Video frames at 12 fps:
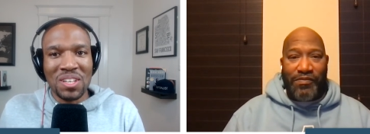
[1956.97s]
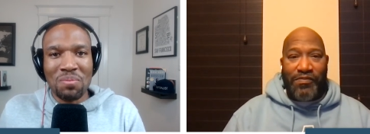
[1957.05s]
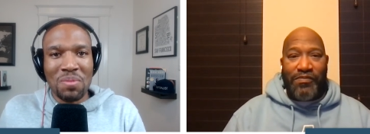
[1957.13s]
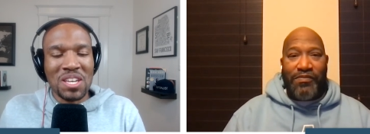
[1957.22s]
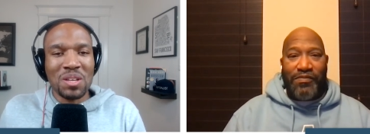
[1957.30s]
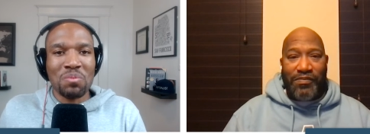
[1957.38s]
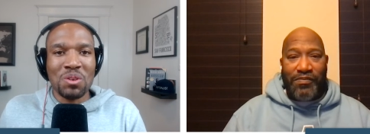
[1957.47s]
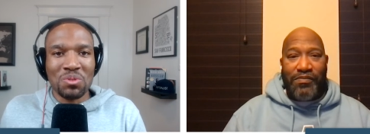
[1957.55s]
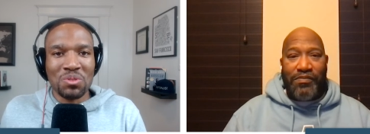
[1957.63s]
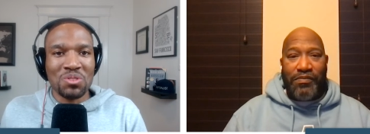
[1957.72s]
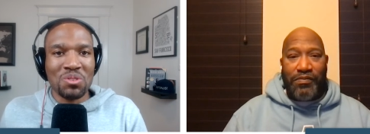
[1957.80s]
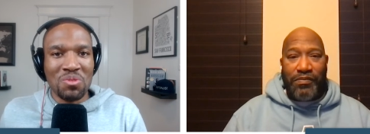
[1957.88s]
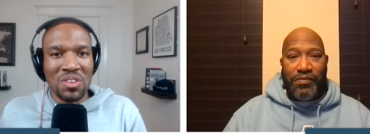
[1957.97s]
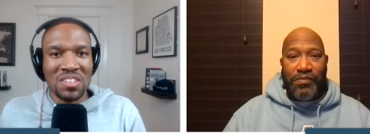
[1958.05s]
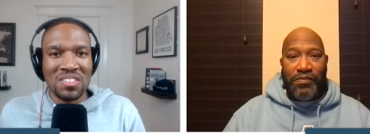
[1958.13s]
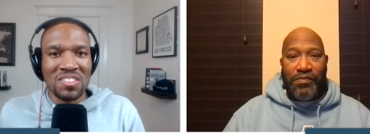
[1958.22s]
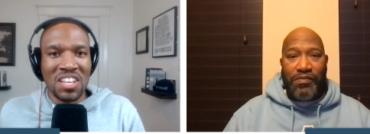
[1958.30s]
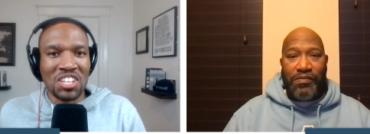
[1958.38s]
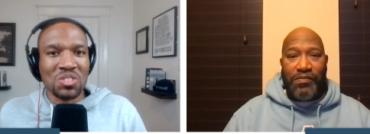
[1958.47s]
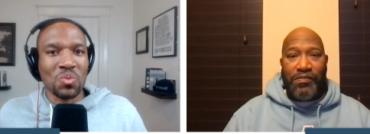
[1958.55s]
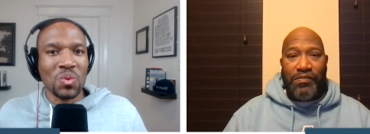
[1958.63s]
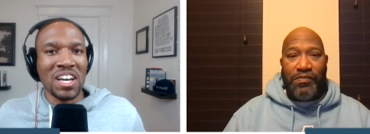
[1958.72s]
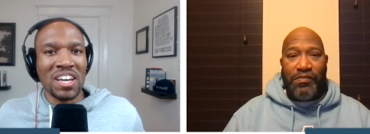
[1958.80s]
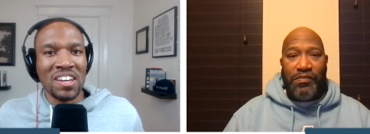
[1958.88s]
Speaker 1: and making people do things? And that's
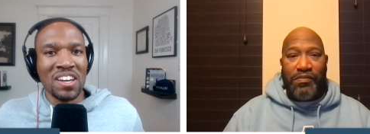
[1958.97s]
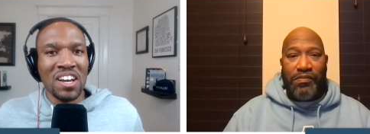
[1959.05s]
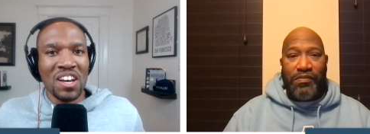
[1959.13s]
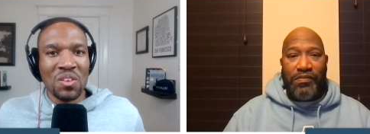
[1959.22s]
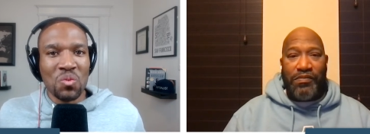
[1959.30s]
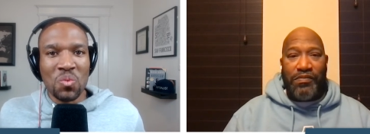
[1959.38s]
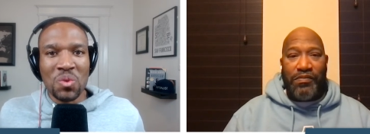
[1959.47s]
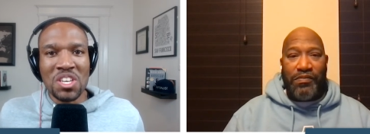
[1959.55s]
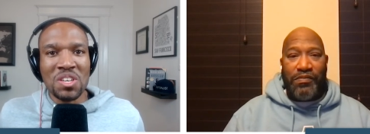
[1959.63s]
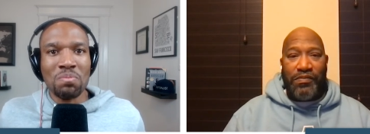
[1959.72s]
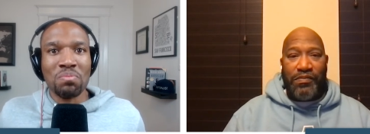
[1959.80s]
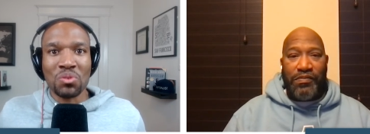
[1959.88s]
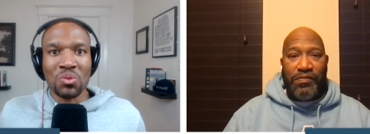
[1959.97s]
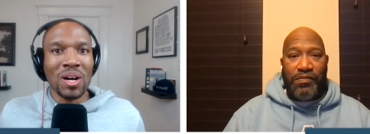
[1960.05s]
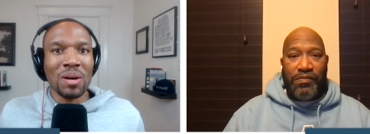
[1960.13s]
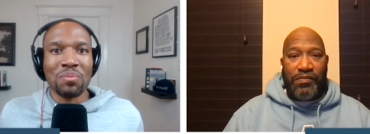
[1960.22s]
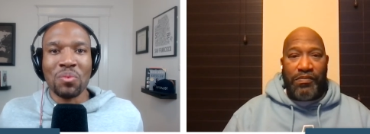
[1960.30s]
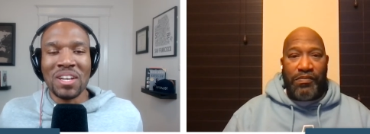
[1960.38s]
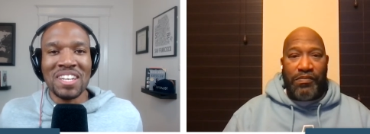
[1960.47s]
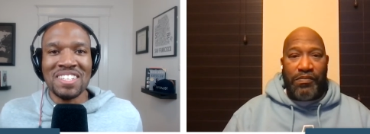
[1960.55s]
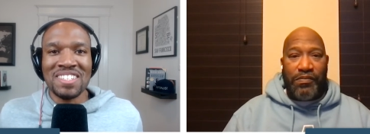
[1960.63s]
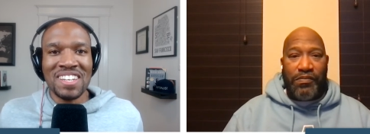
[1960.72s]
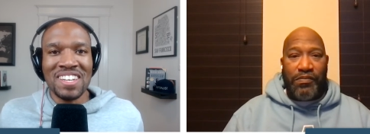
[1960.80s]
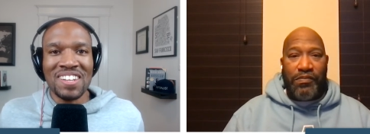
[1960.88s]
why we blew up when it
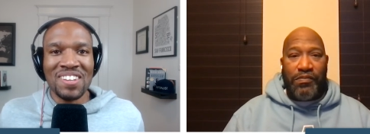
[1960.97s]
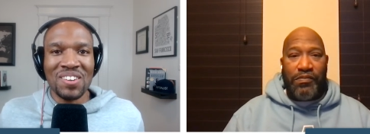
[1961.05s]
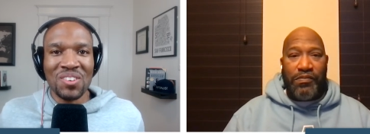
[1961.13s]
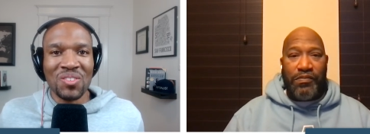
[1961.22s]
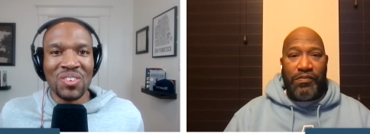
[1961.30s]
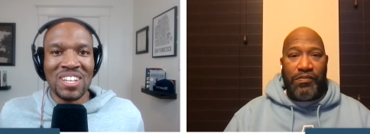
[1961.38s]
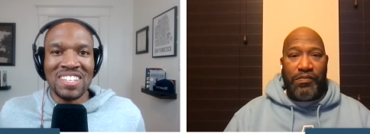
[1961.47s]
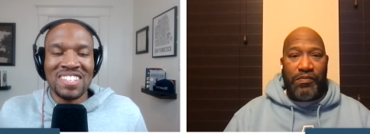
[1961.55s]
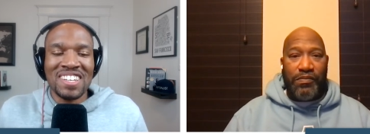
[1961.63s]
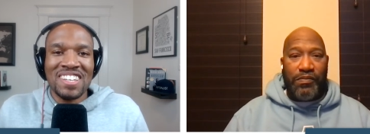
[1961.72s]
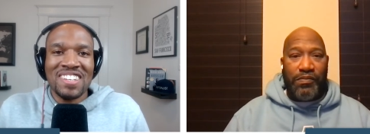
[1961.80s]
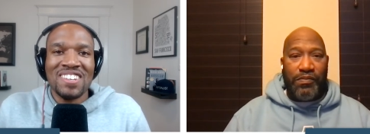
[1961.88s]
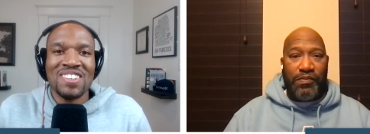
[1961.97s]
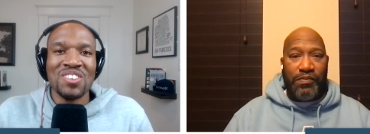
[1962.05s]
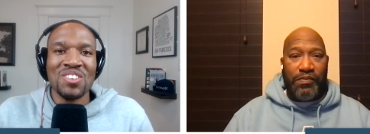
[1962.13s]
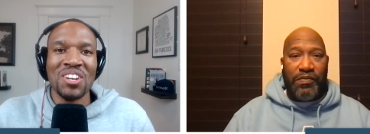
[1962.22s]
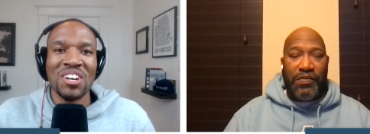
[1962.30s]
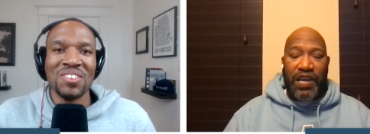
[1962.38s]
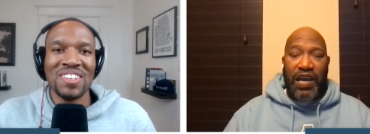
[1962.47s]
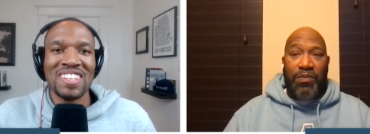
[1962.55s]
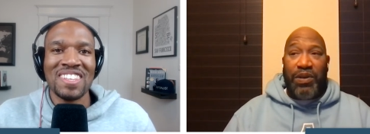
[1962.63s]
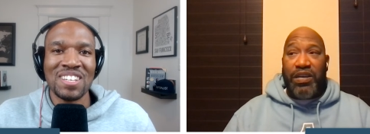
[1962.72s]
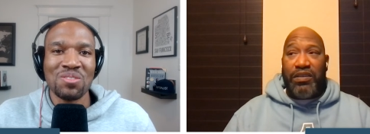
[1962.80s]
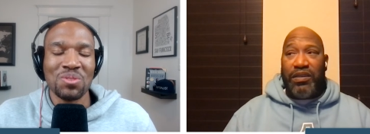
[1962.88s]
did. You know,
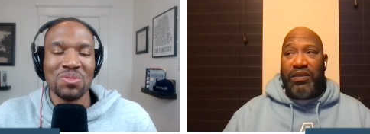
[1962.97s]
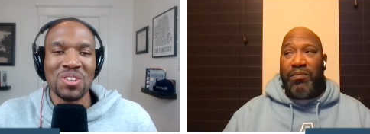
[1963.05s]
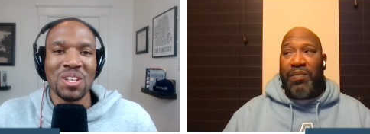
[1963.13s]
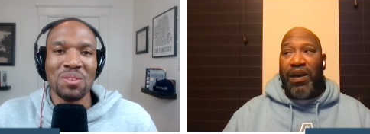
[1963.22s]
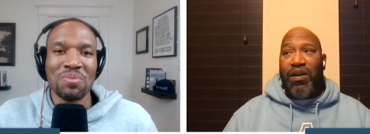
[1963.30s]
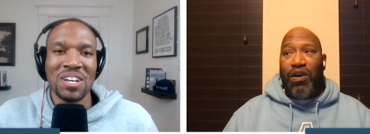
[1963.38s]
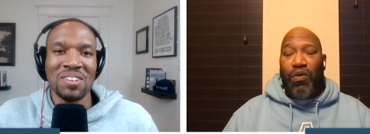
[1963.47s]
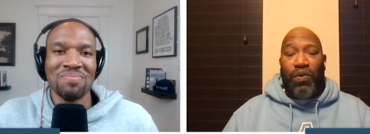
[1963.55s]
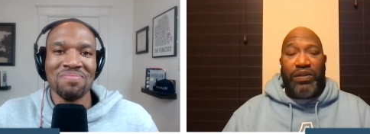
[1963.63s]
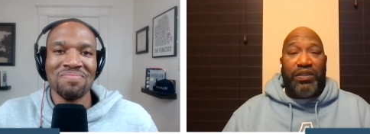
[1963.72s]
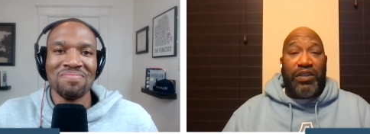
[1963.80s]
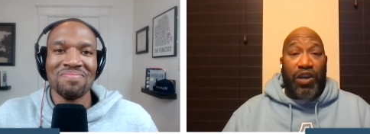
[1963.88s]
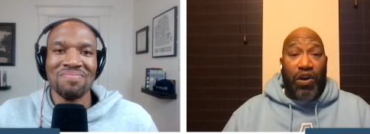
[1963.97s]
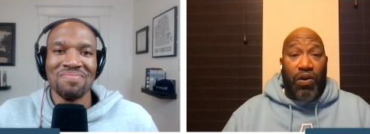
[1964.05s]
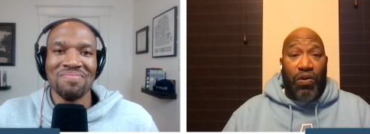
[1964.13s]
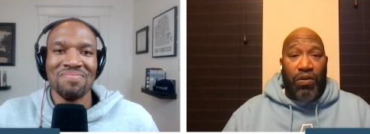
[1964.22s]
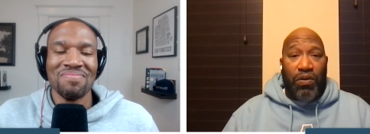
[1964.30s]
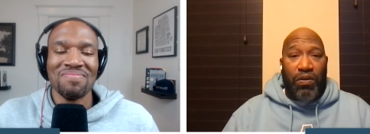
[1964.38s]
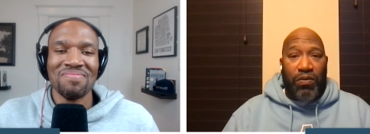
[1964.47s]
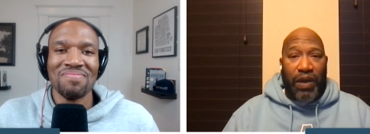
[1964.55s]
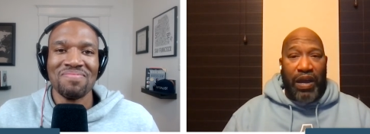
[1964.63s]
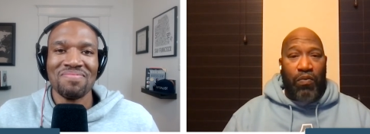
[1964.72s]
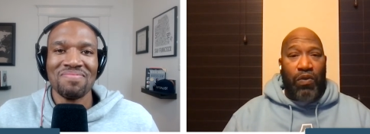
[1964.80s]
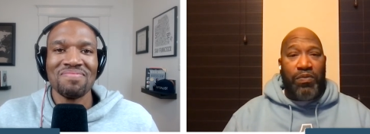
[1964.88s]
Speaker 2: that's because it's about what's the goal,
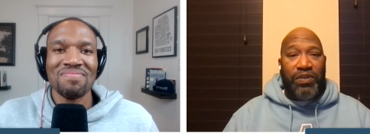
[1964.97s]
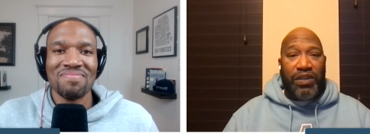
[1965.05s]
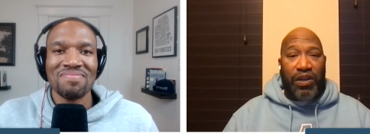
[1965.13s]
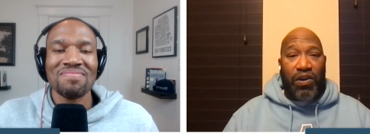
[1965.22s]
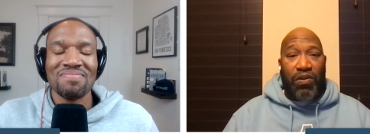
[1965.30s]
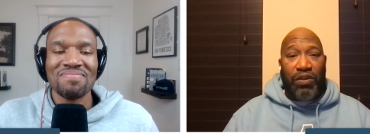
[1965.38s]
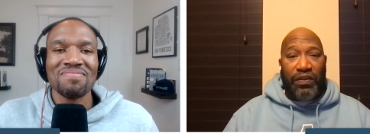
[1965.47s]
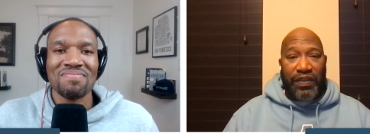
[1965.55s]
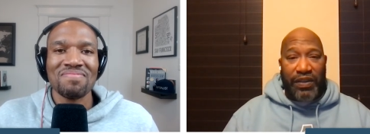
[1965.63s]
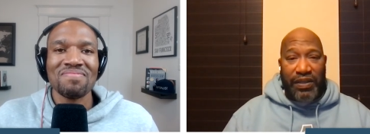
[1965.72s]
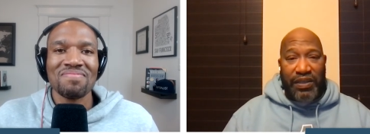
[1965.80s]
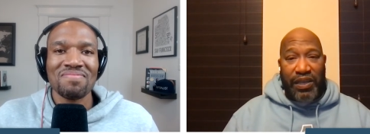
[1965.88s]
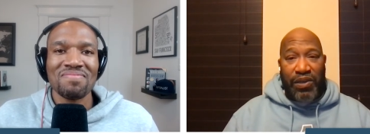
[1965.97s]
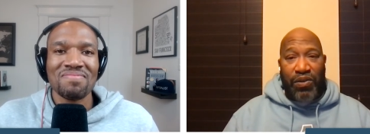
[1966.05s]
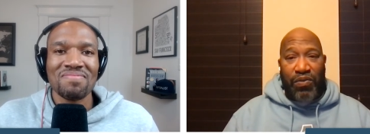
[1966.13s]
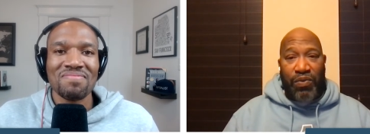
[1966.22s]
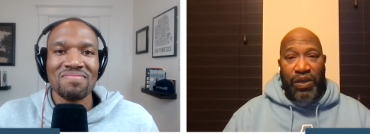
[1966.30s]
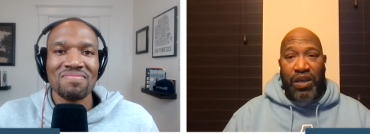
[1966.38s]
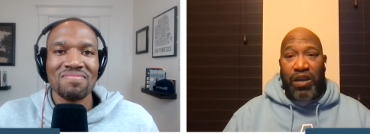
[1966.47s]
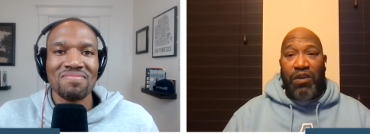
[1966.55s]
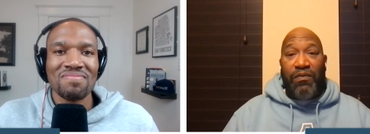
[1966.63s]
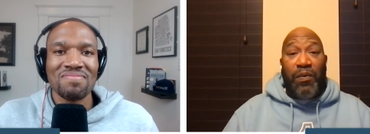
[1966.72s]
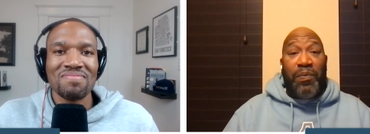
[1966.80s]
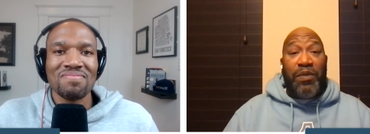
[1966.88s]
Speaker 1: right?
Speaker 2: What was the goal of the Nintendo Wii?
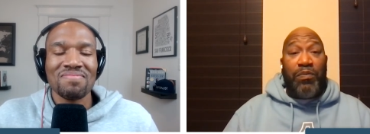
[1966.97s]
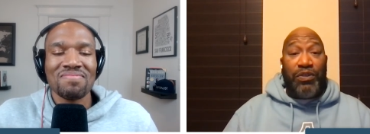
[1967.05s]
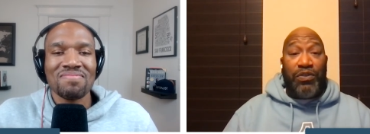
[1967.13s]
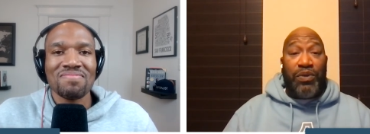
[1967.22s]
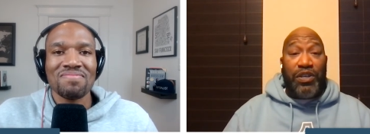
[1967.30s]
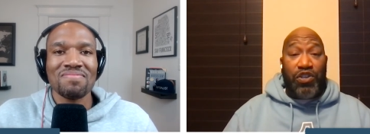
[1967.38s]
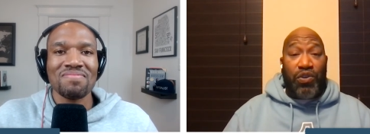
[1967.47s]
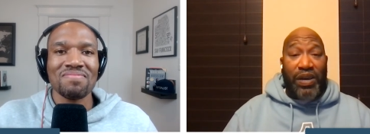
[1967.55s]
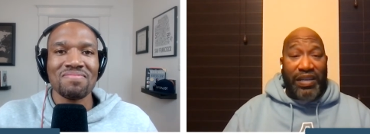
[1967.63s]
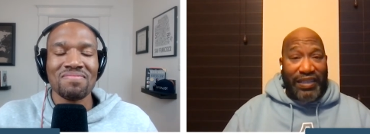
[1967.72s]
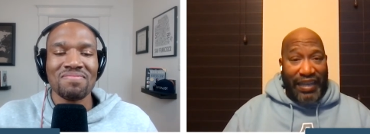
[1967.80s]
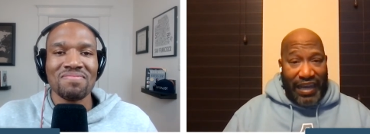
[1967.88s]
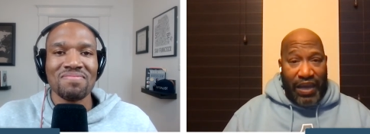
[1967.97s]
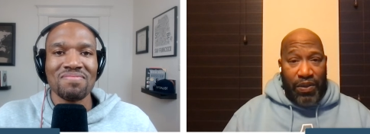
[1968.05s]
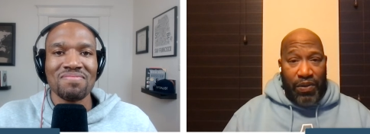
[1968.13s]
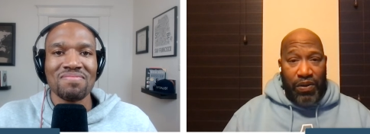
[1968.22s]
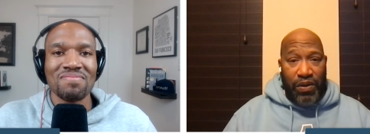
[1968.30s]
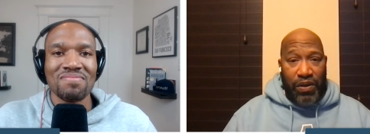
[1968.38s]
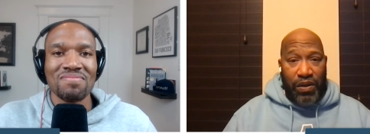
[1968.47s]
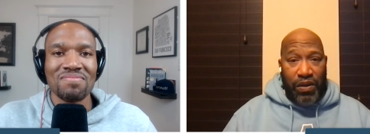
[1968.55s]
For people to enjoy it together,